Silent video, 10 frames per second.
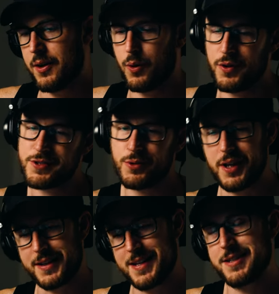old school,
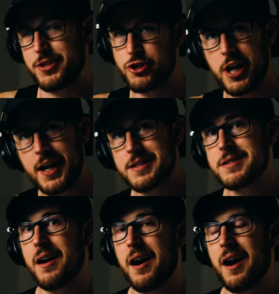like Texas
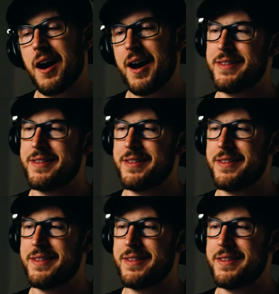Chainsaw,